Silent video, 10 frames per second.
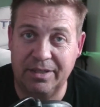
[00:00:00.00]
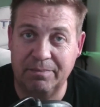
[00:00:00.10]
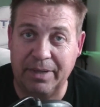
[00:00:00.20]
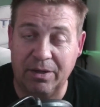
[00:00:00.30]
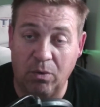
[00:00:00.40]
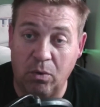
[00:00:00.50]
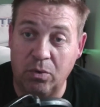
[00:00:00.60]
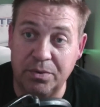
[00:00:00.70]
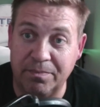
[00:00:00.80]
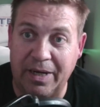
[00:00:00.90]
my
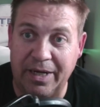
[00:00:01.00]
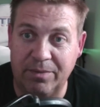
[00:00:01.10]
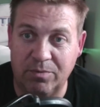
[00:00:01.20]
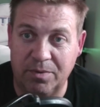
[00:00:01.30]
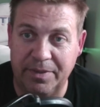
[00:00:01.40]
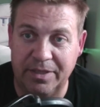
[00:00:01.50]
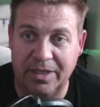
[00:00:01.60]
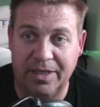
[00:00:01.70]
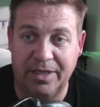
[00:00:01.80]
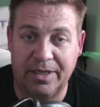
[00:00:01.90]
old mind would have been
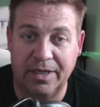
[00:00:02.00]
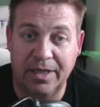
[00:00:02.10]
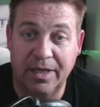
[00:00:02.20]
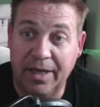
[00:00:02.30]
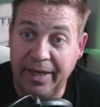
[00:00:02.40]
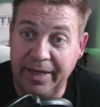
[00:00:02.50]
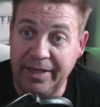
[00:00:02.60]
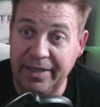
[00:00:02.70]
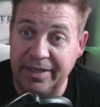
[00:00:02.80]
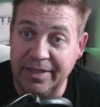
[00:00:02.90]
like,
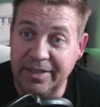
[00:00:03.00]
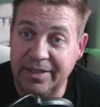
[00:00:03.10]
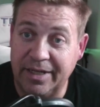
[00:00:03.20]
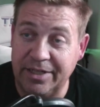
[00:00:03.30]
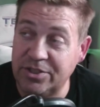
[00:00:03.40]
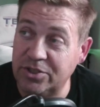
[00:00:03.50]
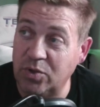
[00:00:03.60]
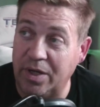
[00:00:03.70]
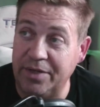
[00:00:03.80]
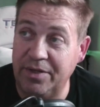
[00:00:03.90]
hey, I should
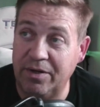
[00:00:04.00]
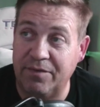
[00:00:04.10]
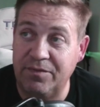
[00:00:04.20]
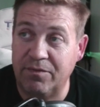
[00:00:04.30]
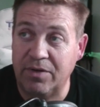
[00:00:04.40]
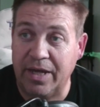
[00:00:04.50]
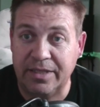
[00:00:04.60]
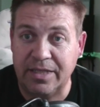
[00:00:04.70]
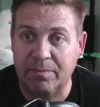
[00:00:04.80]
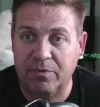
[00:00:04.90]
try there. I've never
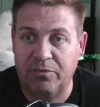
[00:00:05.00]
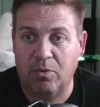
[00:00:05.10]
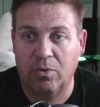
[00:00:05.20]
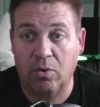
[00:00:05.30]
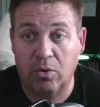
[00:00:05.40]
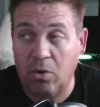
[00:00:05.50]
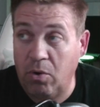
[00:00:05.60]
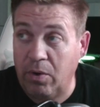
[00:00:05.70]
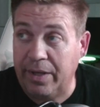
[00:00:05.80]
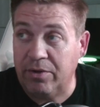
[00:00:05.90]
had that before. Or,
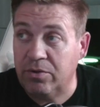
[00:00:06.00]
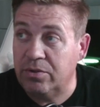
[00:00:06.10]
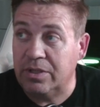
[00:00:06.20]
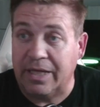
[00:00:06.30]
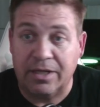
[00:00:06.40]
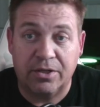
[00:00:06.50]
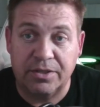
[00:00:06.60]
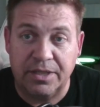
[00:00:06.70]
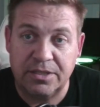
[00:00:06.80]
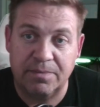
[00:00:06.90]
oh, I heard a lot of
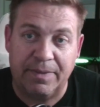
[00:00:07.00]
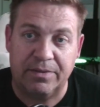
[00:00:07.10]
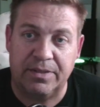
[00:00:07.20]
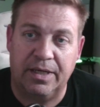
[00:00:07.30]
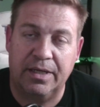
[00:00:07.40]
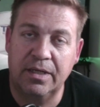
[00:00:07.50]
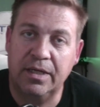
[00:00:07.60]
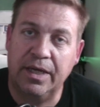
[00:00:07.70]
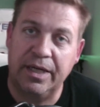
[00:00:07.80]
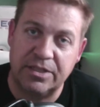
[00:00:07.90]
good things about that.
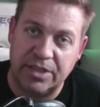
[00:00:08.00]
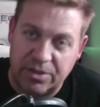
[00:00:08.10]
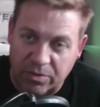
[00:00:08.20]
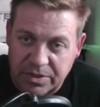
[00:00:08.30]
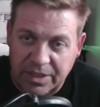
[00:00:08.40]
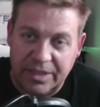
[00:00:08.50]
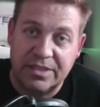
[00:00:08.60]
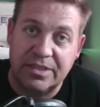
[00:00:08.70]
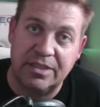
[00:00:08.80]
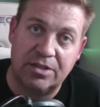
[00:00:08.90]
And it's like those
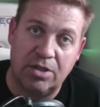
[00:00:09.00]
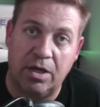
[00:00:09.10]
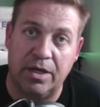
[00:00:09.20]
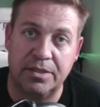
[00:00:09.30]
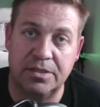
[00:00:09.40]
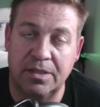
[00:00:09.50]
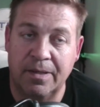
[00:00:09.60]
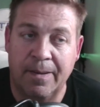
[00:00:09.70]
instant thoughts.